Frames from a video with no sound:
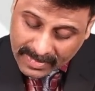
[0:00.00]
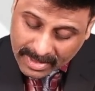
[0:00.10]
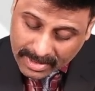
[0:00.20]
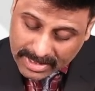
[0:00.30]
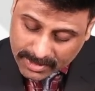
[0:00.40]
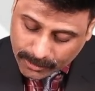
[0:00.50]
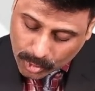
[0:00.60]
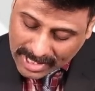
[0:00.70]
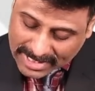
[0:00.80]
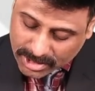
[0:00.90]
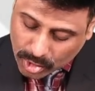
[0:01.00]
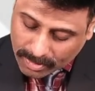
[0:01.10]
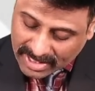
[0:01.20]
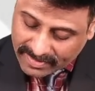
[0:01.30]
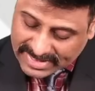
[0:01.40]
This 4 lakhs
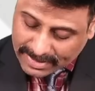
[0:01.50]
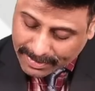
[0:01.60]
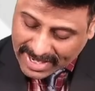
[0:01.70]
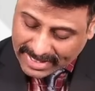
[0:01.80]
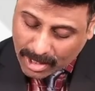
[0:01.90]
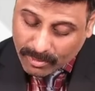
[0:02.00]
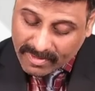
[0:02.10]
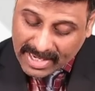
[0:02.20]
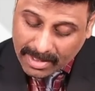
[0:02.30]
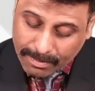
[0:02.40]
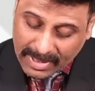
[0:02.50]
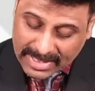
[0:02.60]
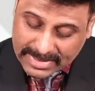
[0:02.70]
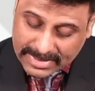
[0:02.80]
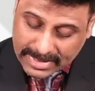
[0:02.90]
normally we subtract. Now we will
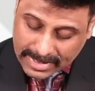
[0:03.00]
plus.